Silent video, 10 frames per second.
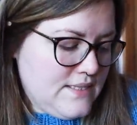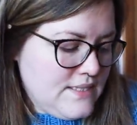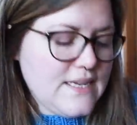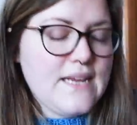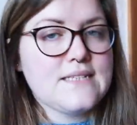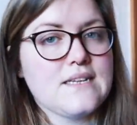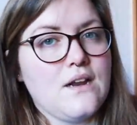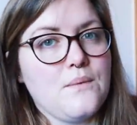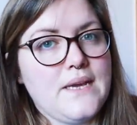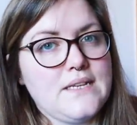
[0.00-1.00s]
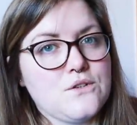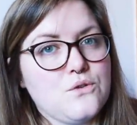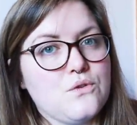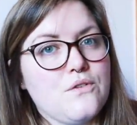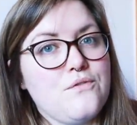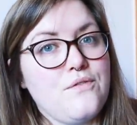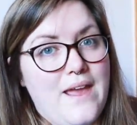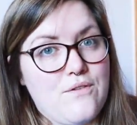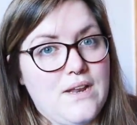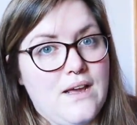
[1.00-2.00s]
Today's colourway is called
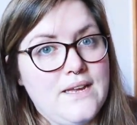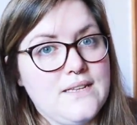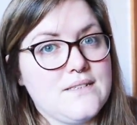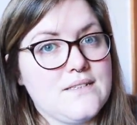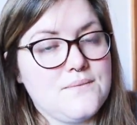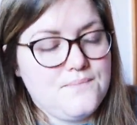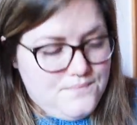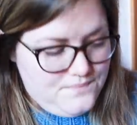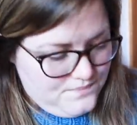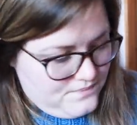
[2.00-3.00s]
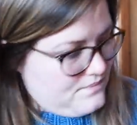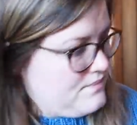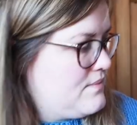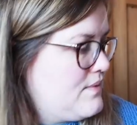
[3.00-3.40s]
Fairy Lights.